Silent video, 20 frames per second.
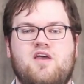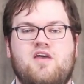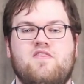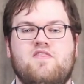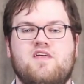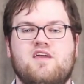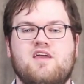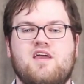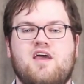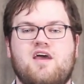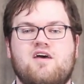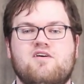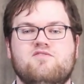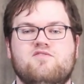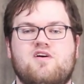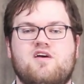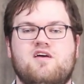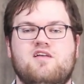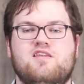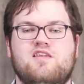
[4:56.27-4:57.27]
and they
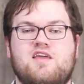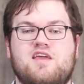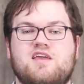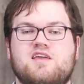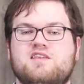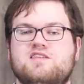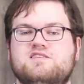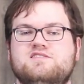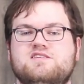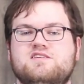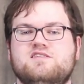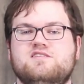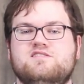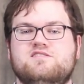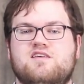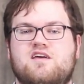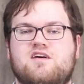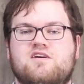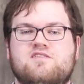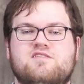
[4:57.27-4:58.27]
have an ng
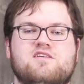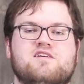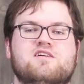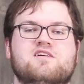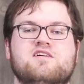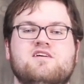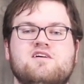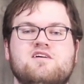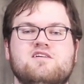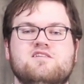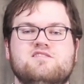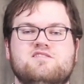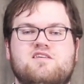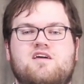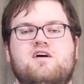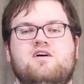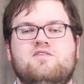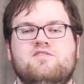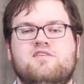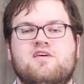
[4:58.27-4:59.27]
sound, a ng
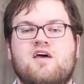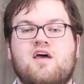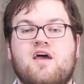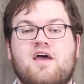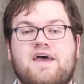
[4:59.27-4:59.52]
sound,